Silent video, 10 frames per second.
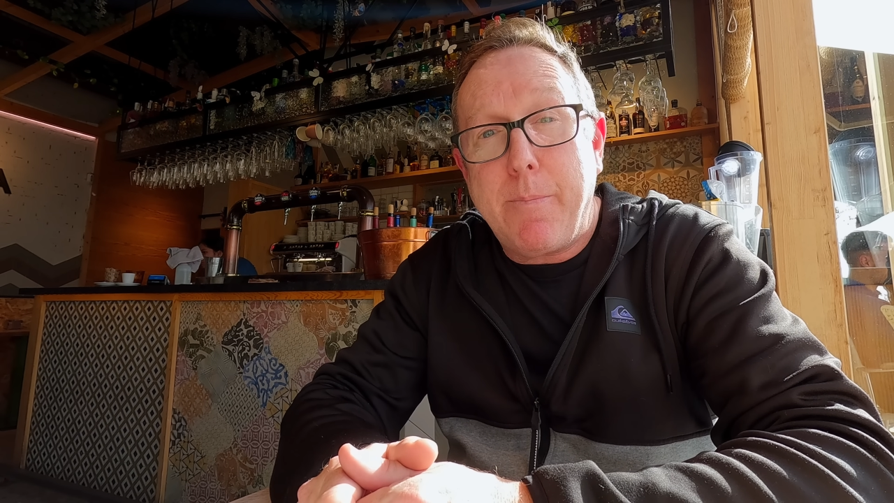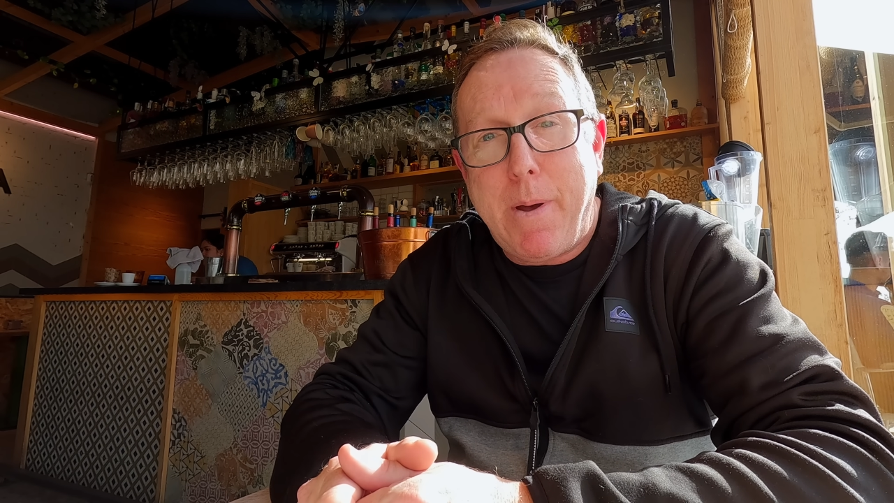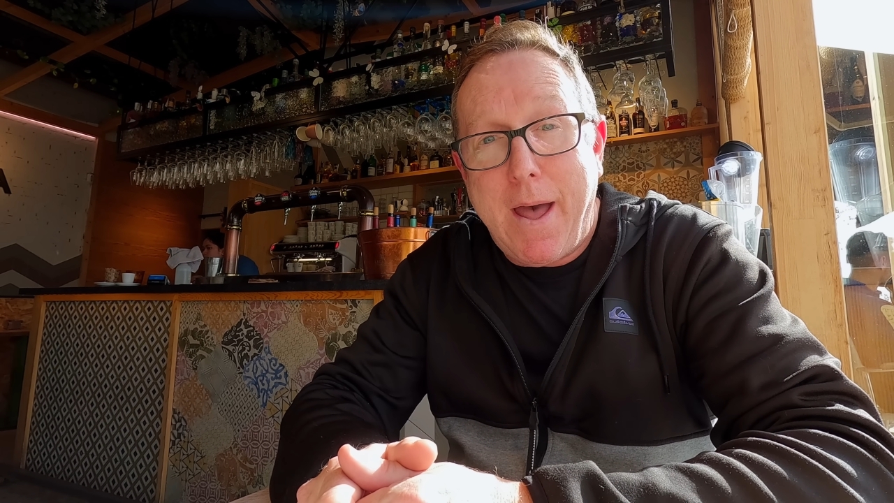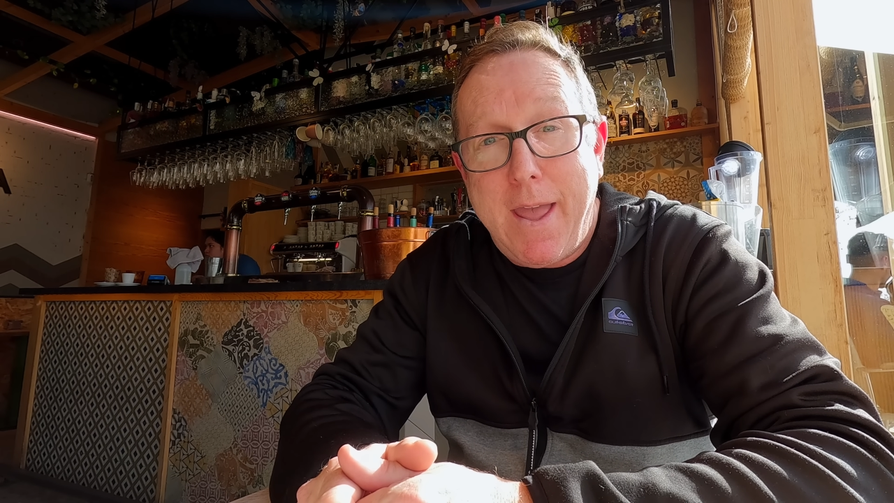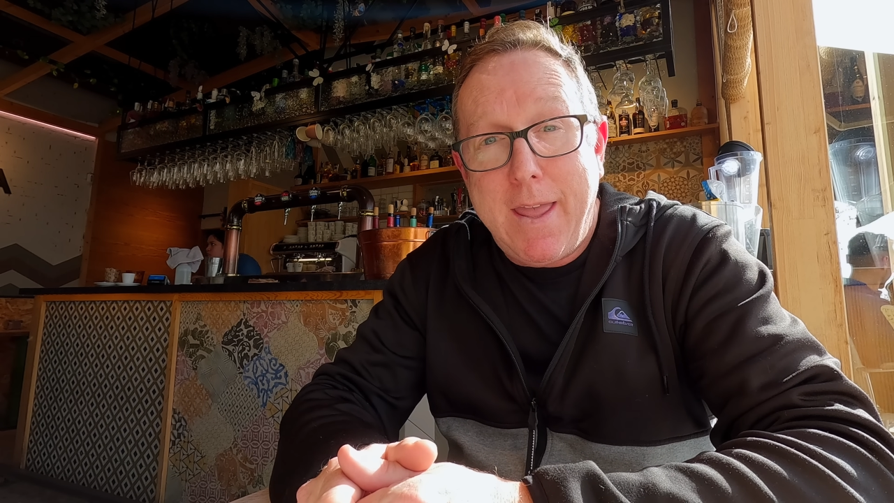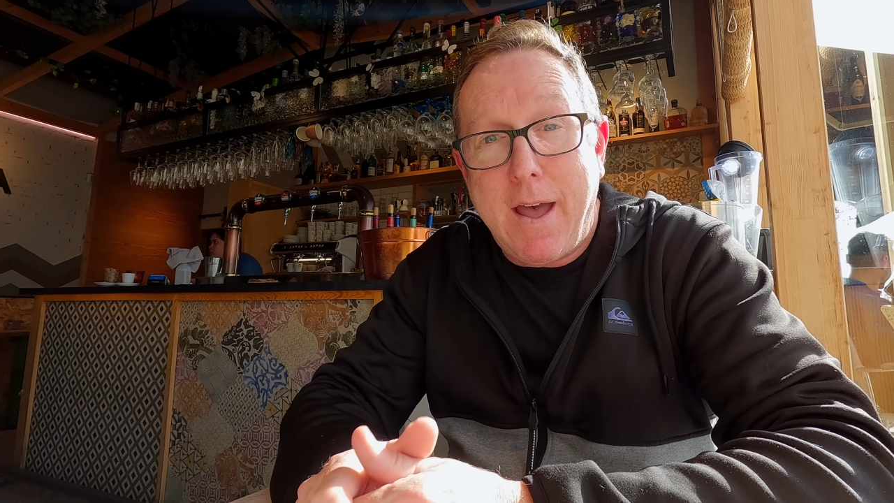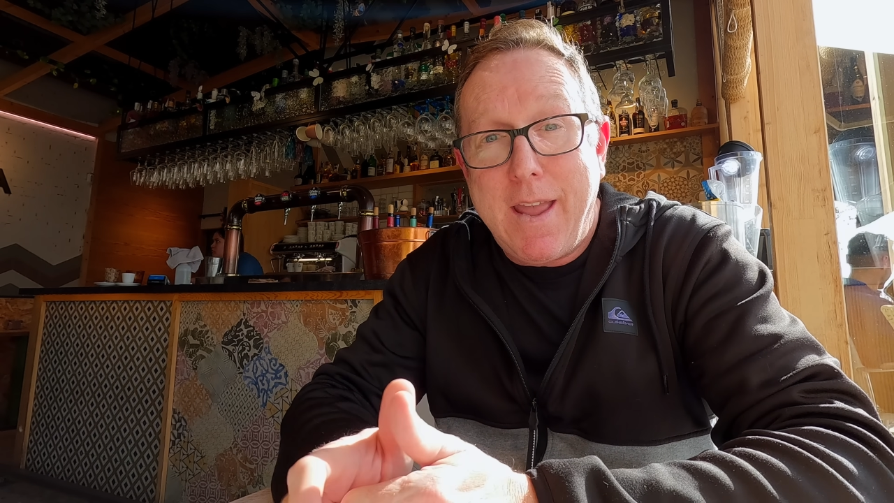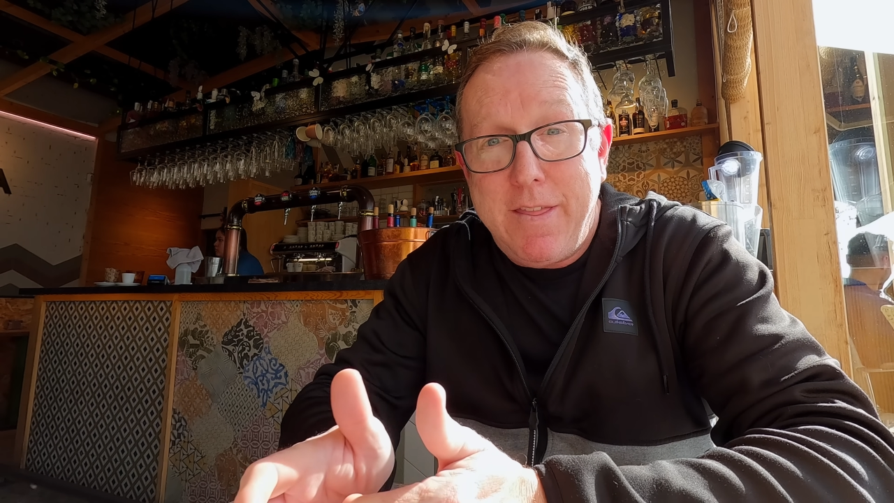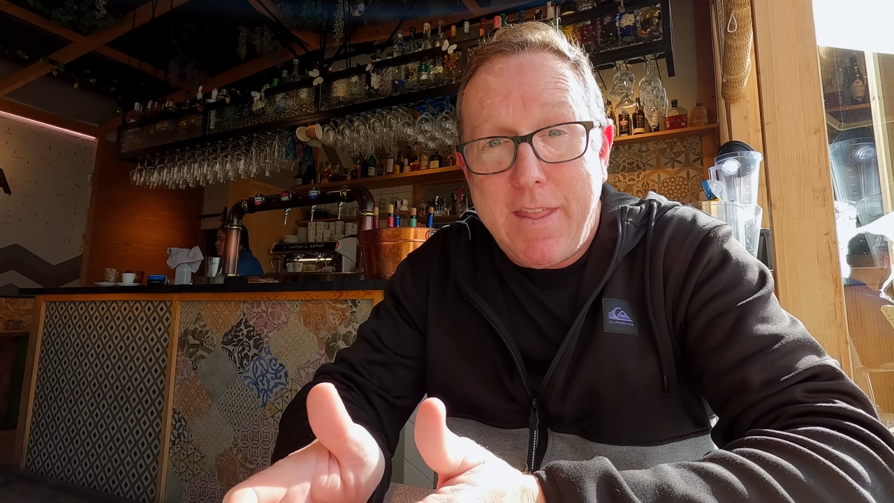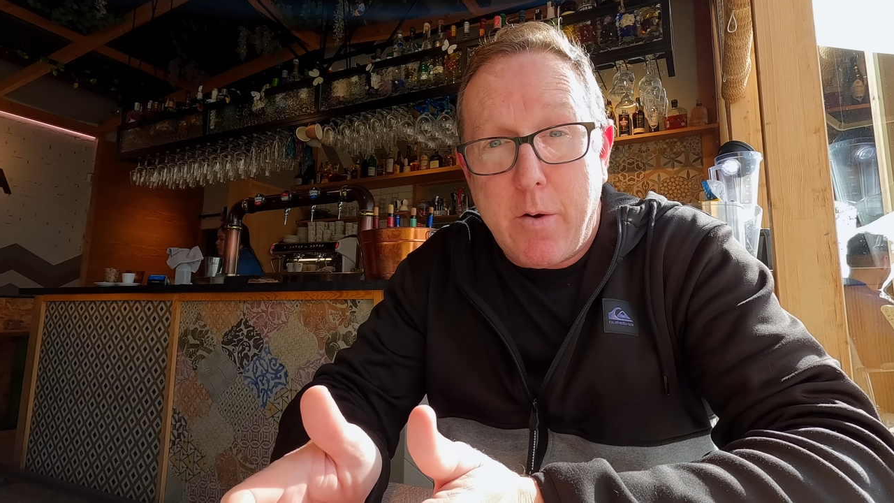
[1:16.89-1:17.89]
paella
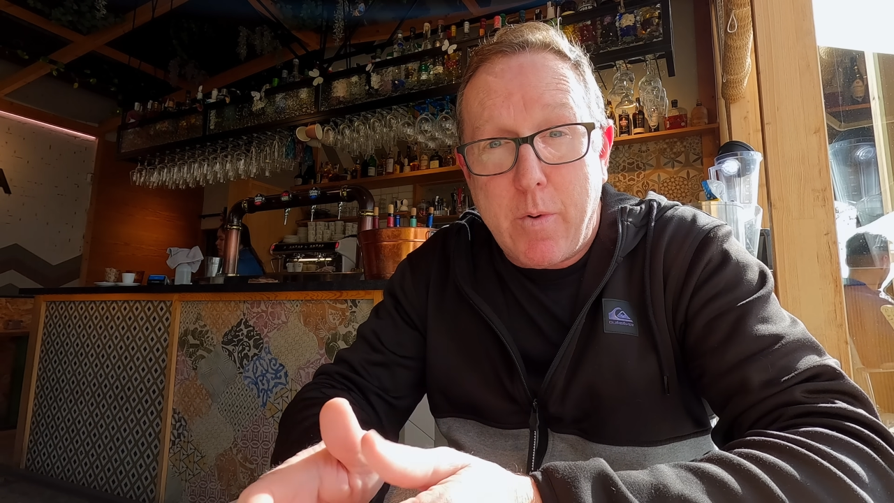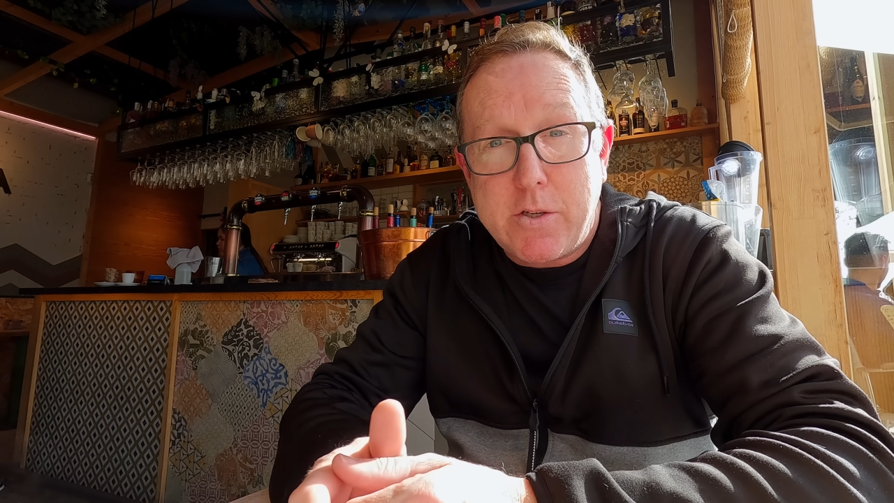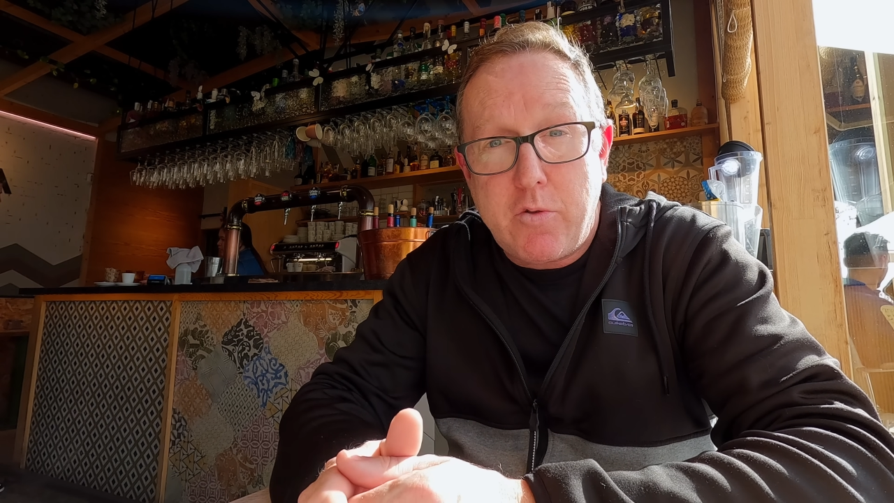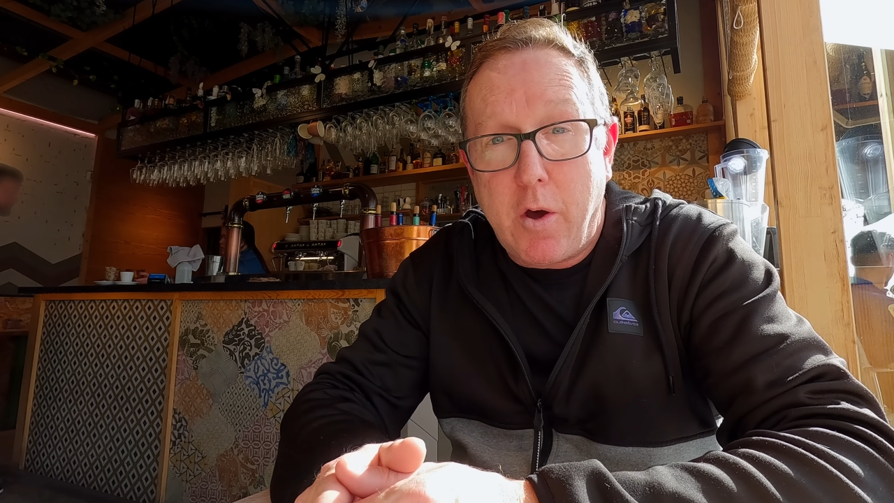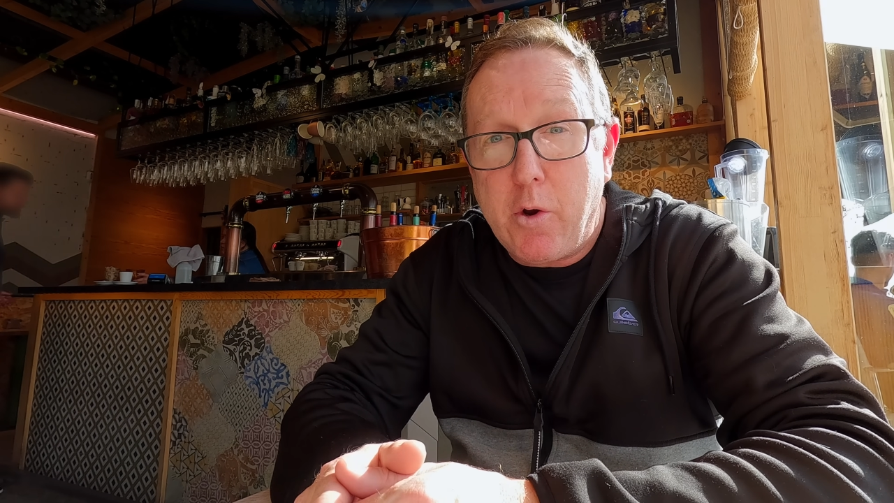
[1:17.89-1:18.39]
in that restaurant